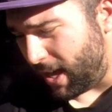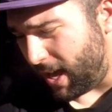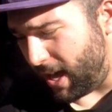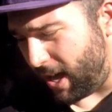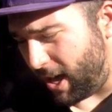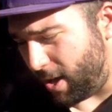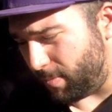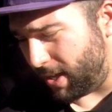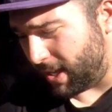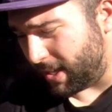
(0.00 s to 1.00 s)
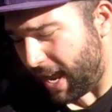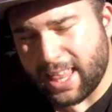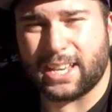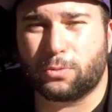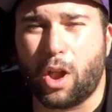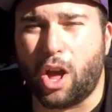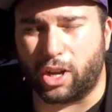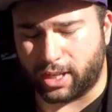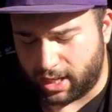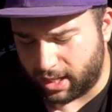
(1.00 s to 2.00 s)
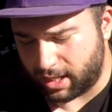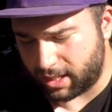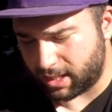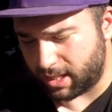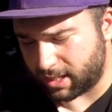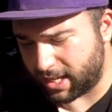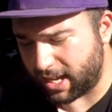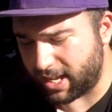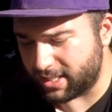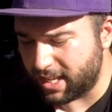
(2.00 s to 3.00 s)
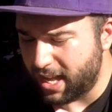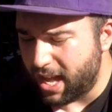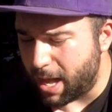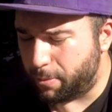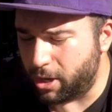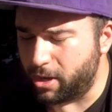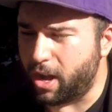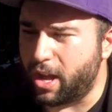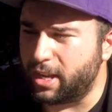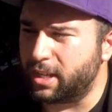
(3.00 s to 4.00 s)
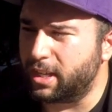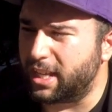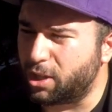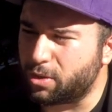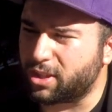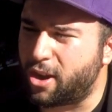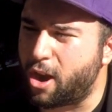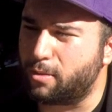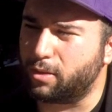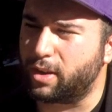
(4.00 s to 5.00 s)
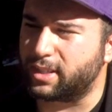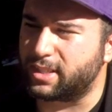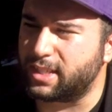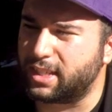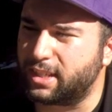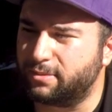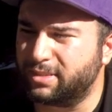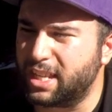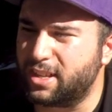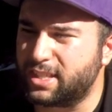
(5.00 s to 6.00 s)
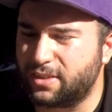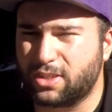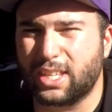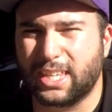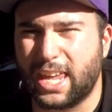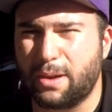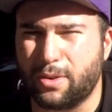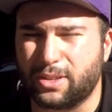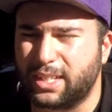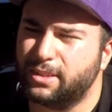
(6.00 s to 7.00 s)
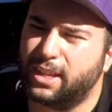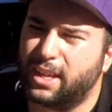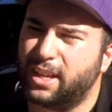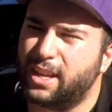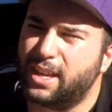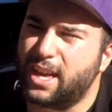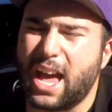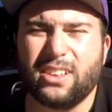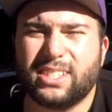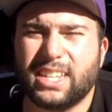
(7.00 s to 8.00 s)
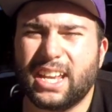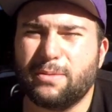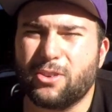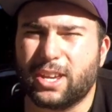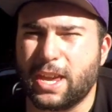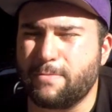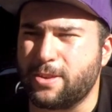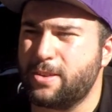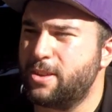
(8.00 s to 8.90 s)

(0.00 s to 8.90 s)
And that is wrong. Because I put it on, I lowered the car real quick to see, you know, let's see if there's any camber. I was like, I don't see any more camber.